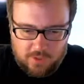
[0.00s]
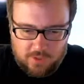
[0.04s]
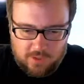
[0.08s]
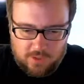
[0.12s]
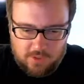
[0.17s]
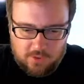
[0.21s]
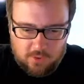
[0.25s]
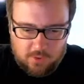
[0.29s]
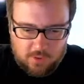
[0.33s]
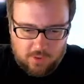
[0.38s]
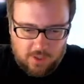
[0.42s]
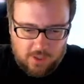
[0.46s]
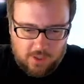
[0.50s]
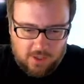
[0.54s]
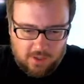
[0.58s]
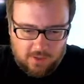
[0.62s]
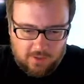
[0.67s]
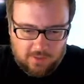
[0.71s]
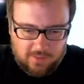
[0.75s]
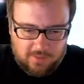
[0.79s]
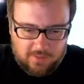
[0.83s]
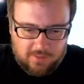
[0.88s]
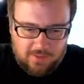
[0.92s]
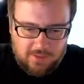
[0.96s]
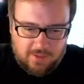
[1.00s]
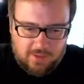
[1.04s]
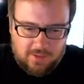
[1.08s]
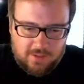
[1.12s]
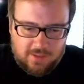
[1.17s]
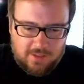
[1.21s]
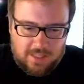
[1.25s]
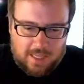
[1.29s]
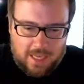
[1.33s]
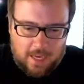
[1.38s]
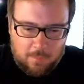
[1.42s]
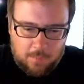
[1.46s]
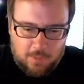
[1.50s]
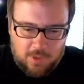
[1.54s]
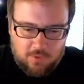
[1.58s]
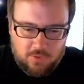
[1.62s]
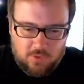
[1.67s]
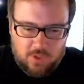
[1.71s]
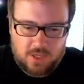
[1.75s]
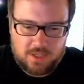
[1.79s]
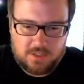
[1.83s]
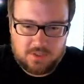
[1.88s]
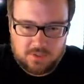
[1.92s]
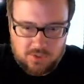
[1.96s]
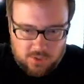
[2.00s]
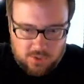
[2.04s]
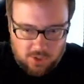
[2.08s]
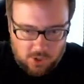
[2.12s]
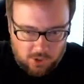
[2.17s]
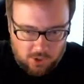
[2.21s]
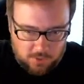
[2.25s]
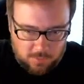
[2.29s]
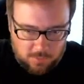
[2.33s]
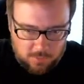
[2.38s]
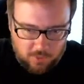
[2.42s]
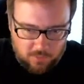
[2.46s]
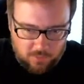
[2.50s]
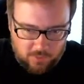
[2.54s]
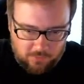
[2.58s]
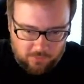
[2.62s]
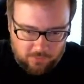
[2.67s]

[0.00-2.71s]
into it. How many of you guys saw the movie,